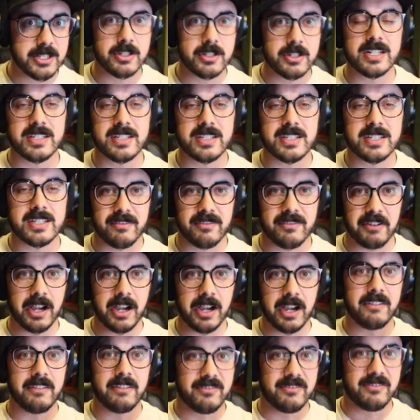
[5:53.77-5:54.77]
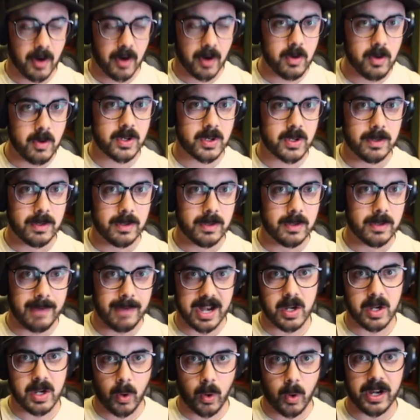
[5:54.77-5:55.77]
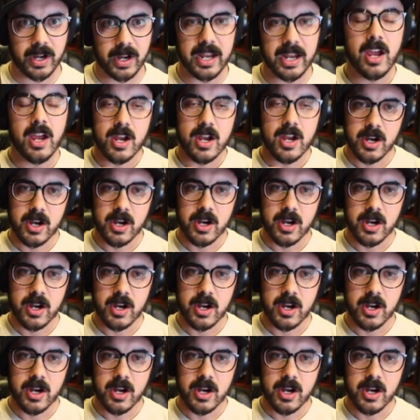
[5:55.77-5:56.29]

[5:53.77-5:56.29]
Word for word: There's just a very vocal minority